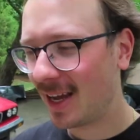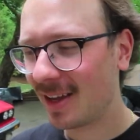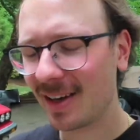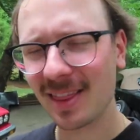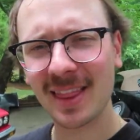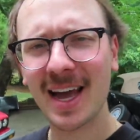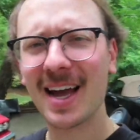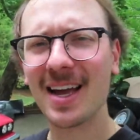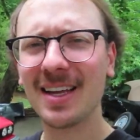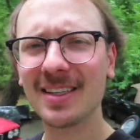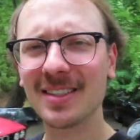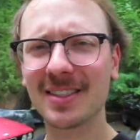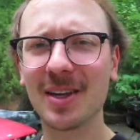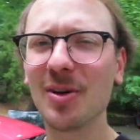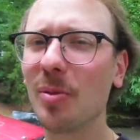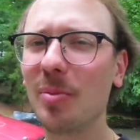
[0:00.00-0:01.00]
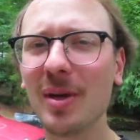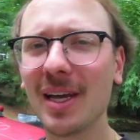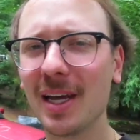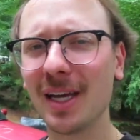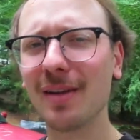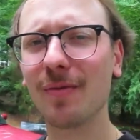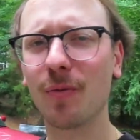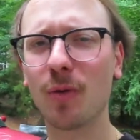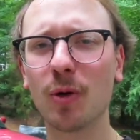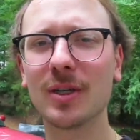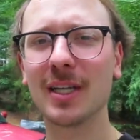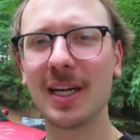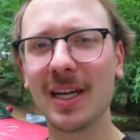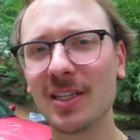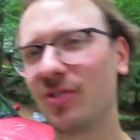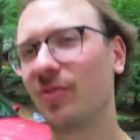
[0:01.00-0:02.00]
and that is gonna be it for
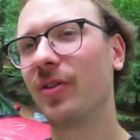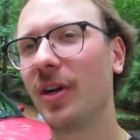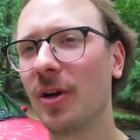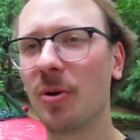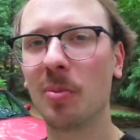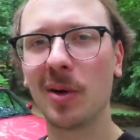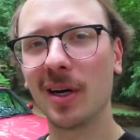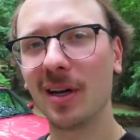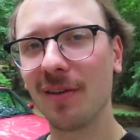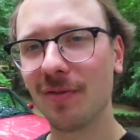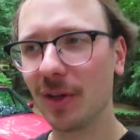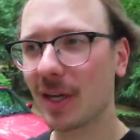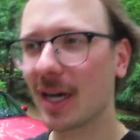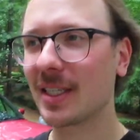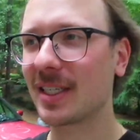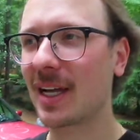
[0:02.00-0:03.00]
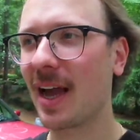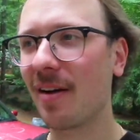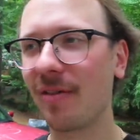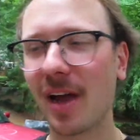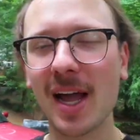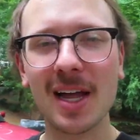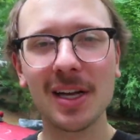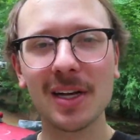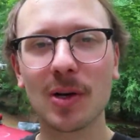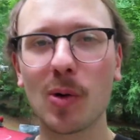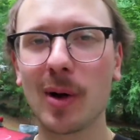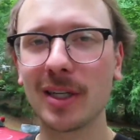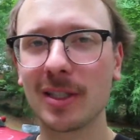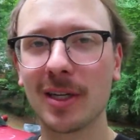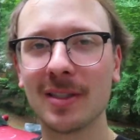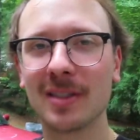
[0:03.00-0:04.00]
today's video. But if you guys have any
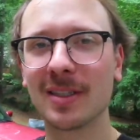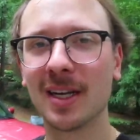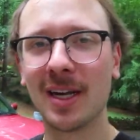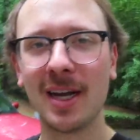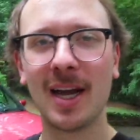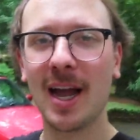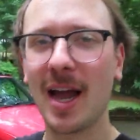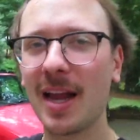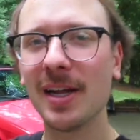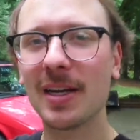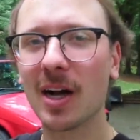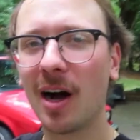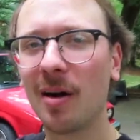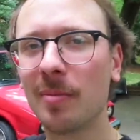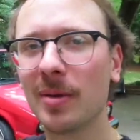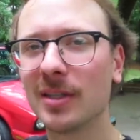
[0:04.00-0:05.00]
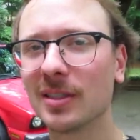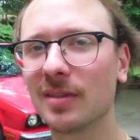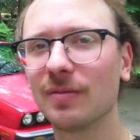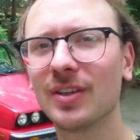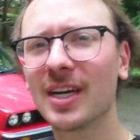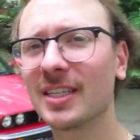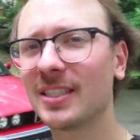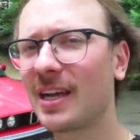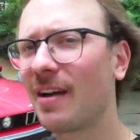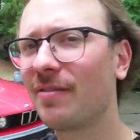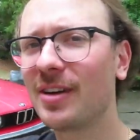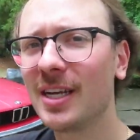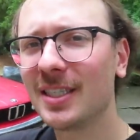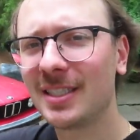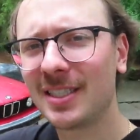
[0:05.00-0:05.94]
questions, any comments, if you guys have any